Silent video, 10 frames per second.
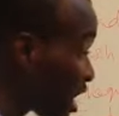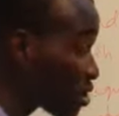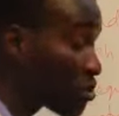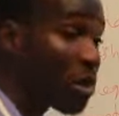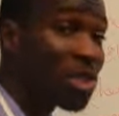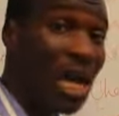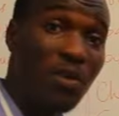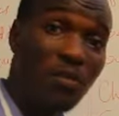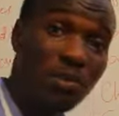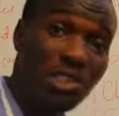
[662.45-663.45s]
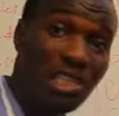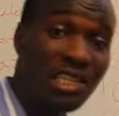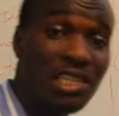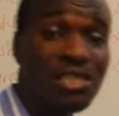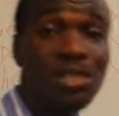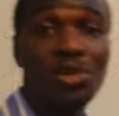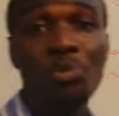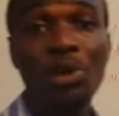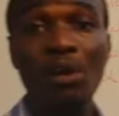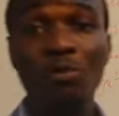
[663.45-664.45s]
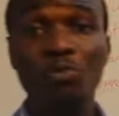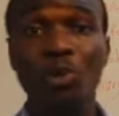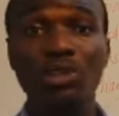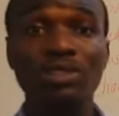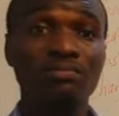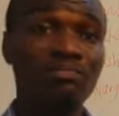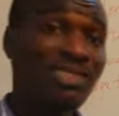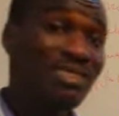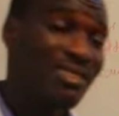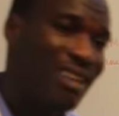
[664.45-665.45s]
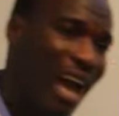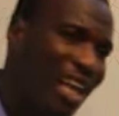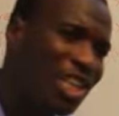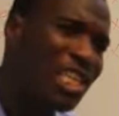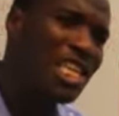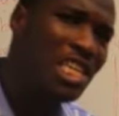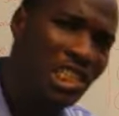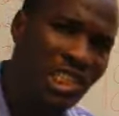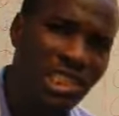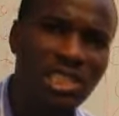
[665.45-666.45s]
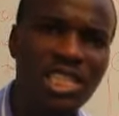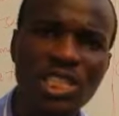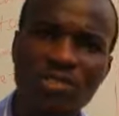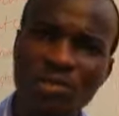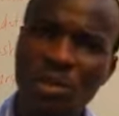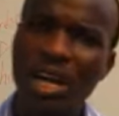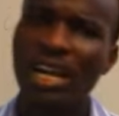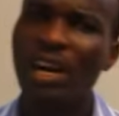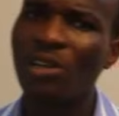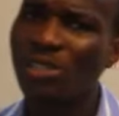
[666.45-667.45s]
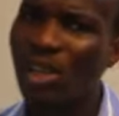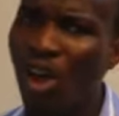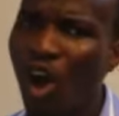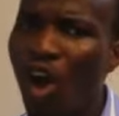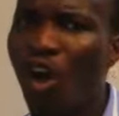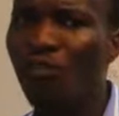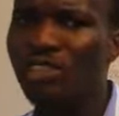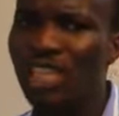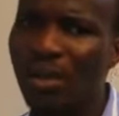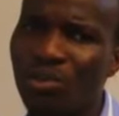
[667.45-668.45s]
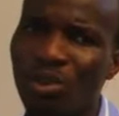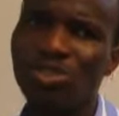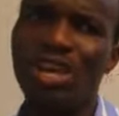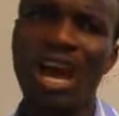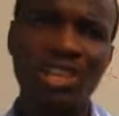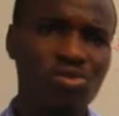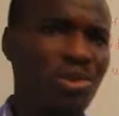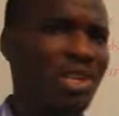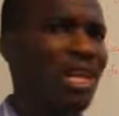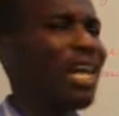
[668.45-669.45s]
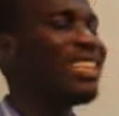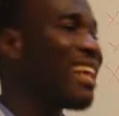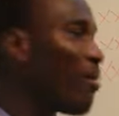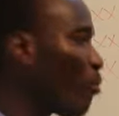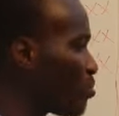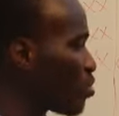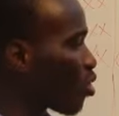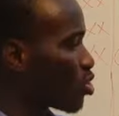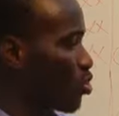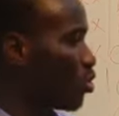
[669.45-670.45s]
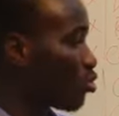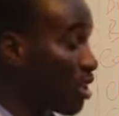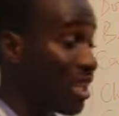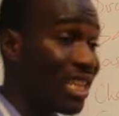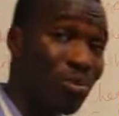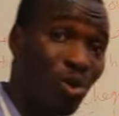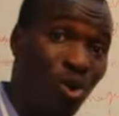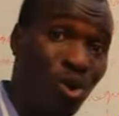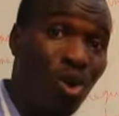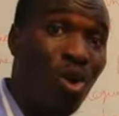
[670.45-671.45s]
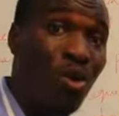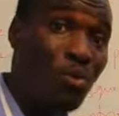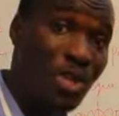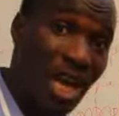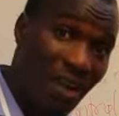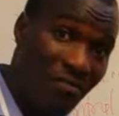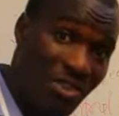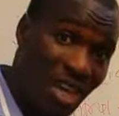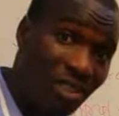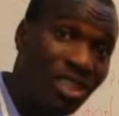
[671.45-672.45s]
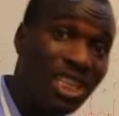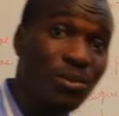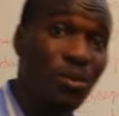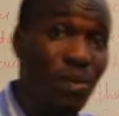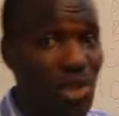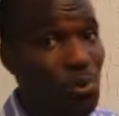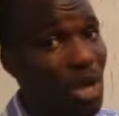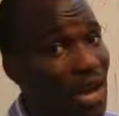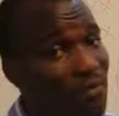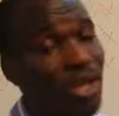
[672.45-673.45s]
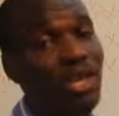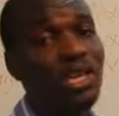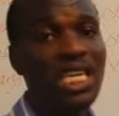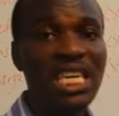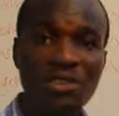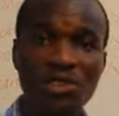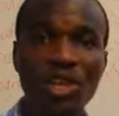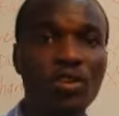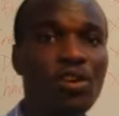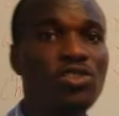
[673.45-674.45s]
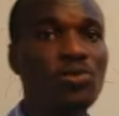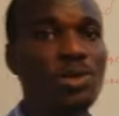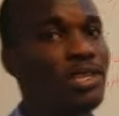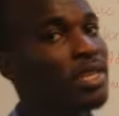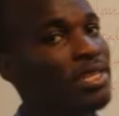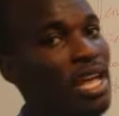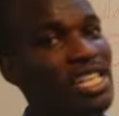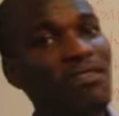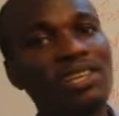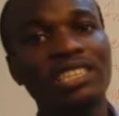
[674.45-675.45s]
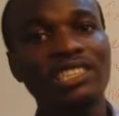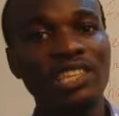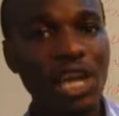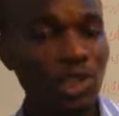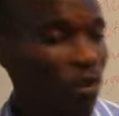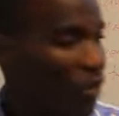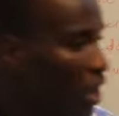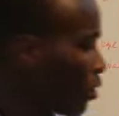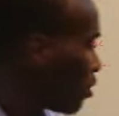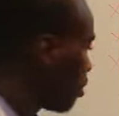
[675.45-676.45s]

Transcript: a check to us, and if we want to check this, we can what? Add each individual account of the debtors, add it together, and that must be equal to the total debtor we have here, total debtor balance we have here. If it's not equal to it, that's about an indication of error.